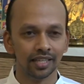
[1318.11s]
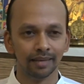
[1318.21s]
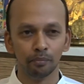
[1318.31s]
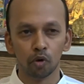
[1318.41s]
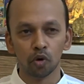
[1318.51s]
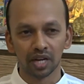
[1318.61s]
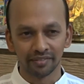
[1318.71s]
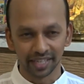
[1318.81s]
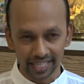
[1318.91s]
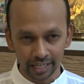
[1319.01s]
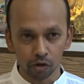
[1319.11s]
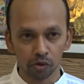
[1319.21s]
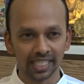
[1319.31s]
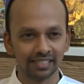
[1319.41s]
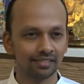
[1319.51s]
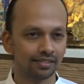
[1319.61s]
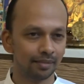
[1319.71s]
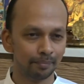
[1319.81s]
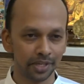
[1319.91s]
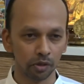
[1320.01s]
the more our ego gets
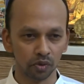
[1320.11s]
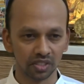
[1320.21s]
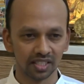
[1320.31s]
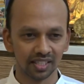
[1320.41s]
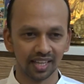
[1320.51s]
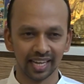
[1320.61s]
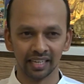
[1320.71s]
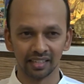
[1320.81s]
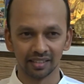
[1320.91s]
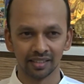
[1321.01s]
subdued, and